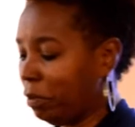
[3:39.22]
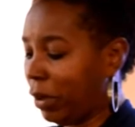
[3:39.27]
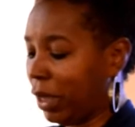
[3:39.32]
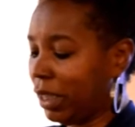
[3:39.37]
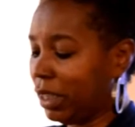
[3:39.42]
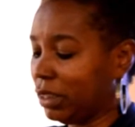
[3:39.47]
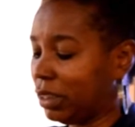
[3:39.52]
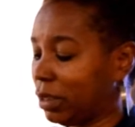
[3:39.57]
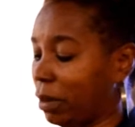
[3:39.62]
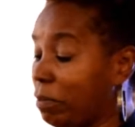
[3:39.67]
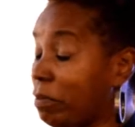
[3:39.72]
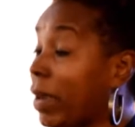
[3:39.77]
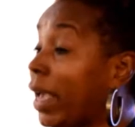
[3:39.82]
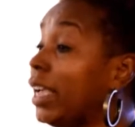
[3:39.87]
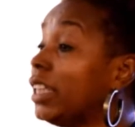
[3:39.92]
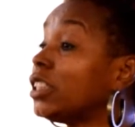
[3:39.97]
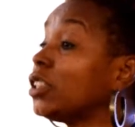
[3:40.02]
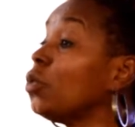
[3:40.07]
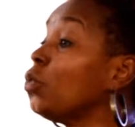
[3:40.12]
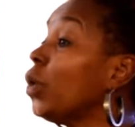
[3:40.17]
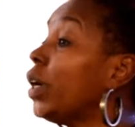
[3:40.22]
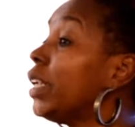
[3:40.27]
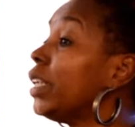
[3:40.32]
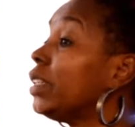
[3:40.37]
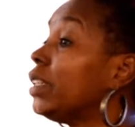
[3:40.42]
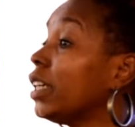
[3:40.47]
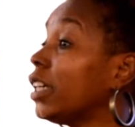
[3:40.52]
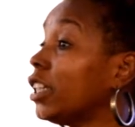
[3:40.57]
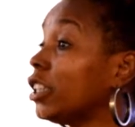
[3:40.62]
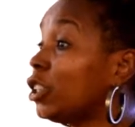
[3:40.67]
But it's amazing what it
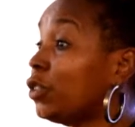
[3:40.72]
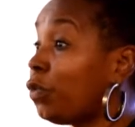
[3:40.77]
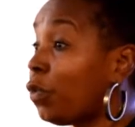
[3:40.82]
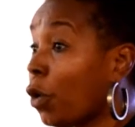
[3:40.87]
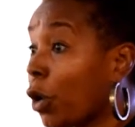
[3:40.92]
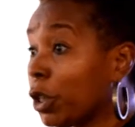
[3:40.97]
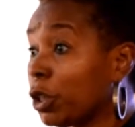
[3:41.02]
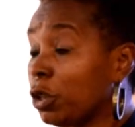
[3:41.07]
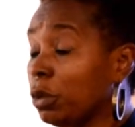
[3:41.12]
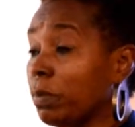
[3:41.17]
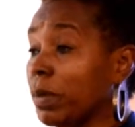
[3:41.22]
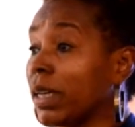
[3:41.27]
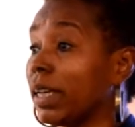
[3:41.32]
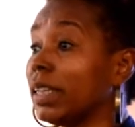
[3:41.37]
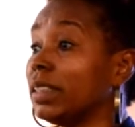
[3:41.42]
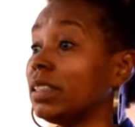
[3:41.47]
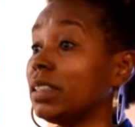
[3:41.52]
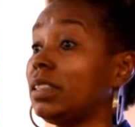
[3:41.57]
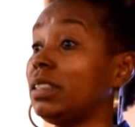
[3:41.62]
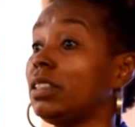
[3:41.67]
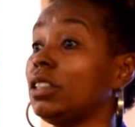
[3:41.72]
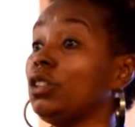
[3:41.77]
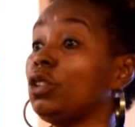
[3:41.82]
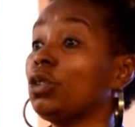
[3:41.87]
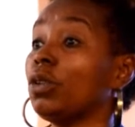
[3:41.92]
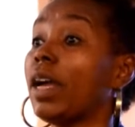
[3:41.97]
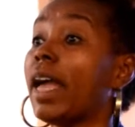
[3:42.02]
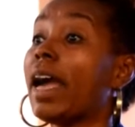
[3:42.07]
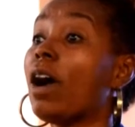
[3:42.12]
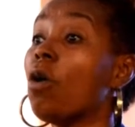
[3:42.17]
does for you because
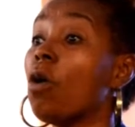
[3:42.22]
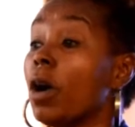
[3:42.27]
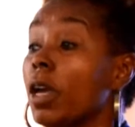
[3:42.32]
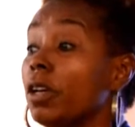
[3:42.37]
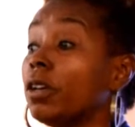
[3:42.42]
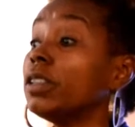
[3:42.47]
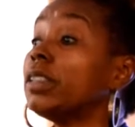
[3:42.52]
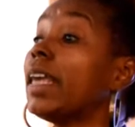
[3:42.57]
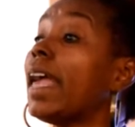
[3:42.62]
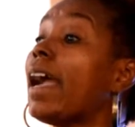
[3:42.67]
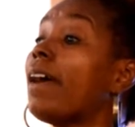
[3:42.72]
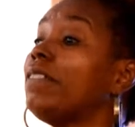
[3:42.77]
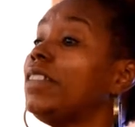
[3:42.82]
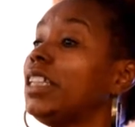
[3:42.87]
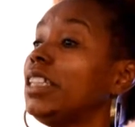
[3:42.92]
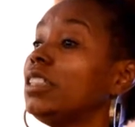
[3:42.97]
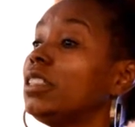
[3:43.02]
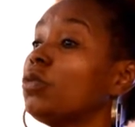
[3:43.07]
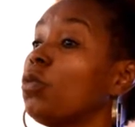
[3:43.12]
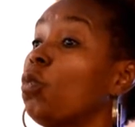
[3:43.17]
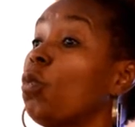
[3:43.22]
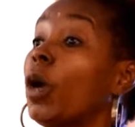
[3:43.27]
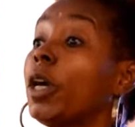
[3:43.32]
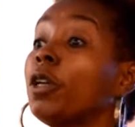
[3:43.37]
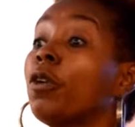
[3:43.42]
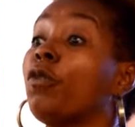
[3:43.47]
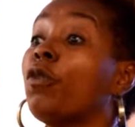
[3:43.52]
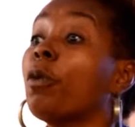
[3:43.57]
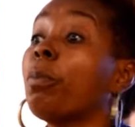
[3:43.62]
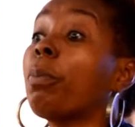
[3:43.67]
essential oils have these
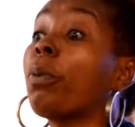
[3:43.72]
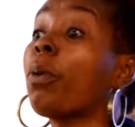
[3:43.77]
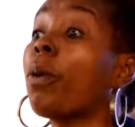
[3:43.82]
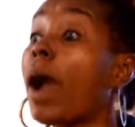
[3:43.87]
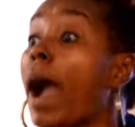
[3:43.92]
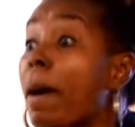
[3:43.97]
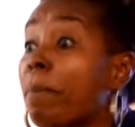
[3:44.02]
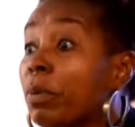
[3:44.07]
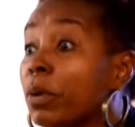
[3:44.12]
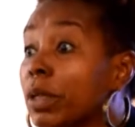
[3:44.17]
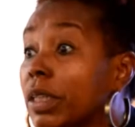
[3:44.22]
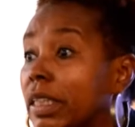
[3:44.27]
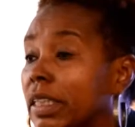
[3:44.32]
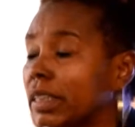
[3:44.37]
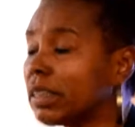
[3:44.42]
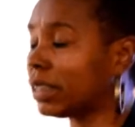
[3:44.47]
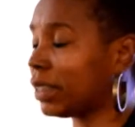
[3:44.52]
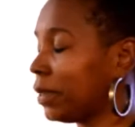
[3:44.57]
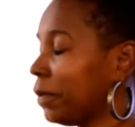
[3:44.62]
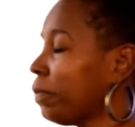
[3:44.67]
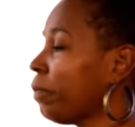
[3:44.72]
wonderful properties.